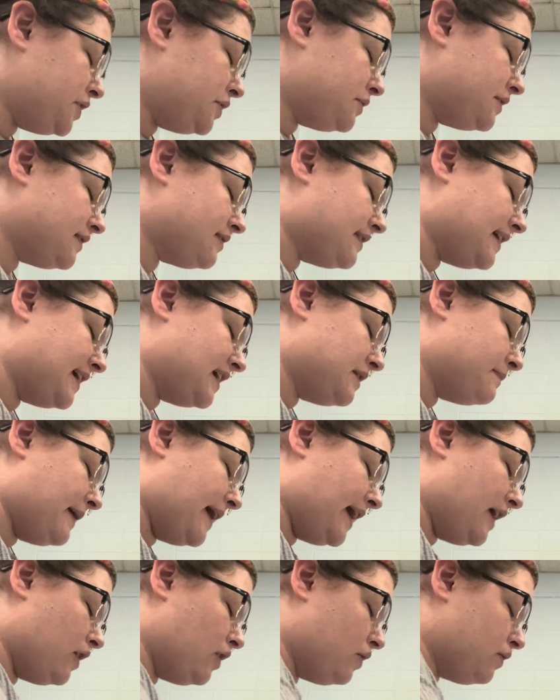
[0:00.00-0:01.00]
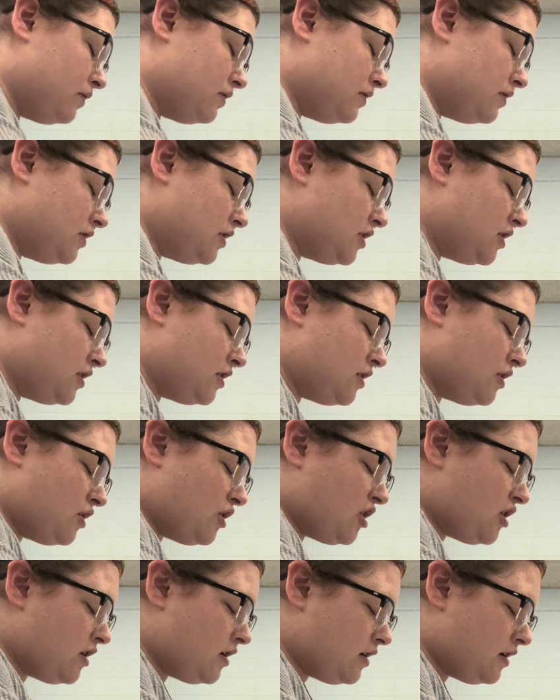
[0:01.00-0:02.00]
you to think about,
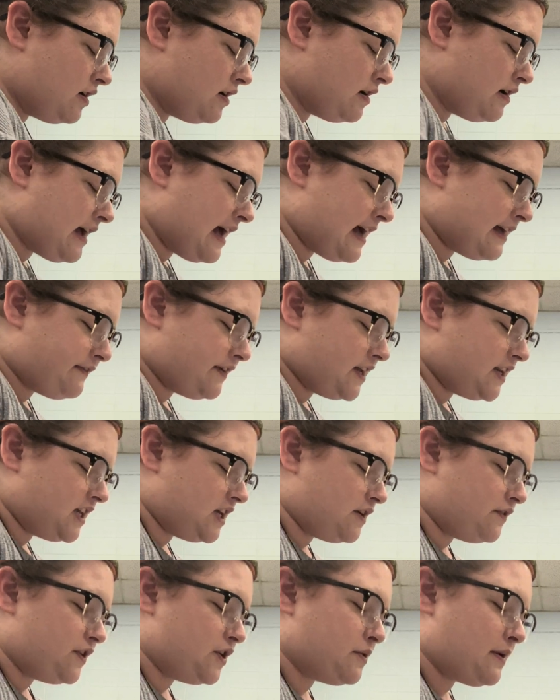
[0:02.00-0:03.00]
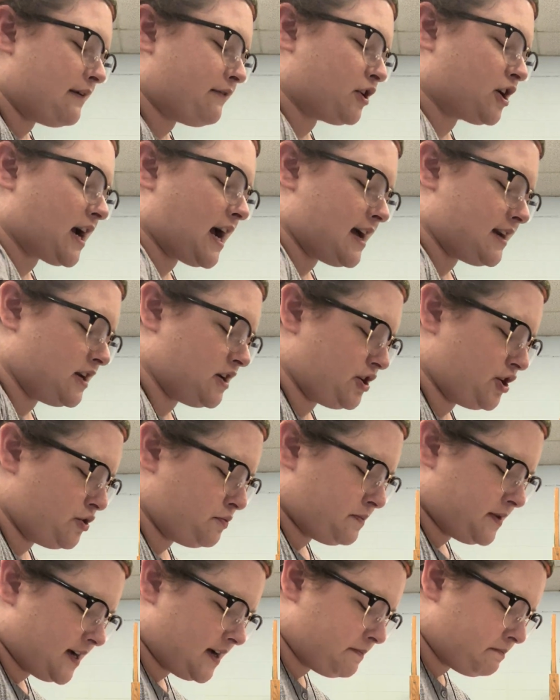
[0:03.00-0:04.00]
have any of you ever gotten a new
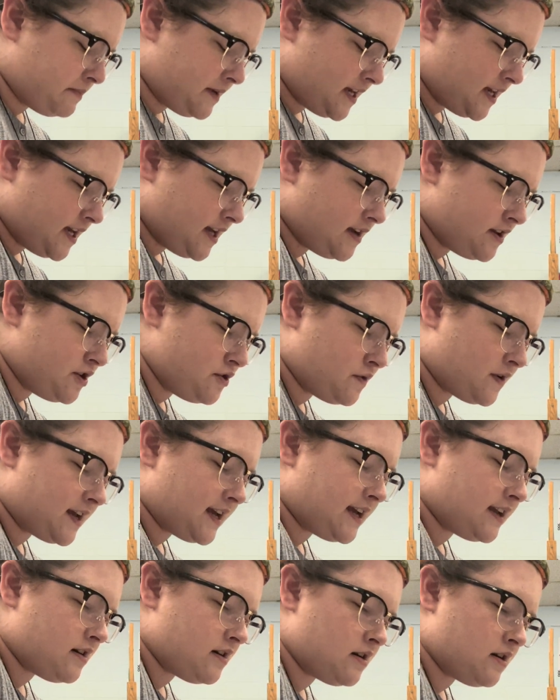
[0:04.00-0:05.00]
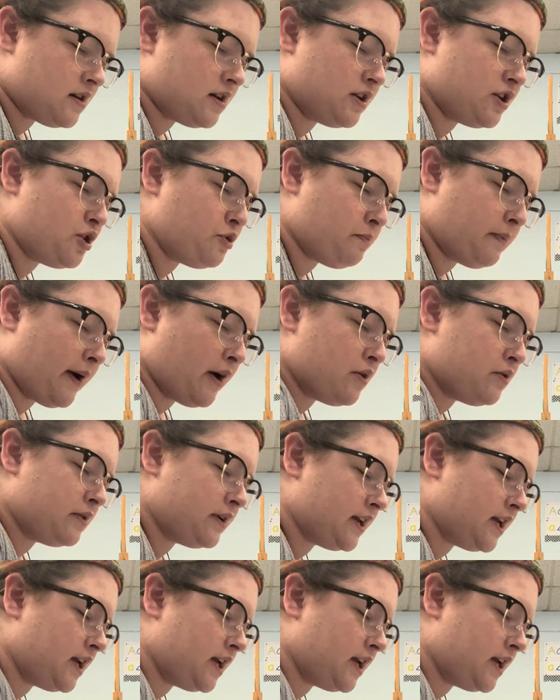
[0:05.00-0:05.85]
puppy, a new kitten, a new pony?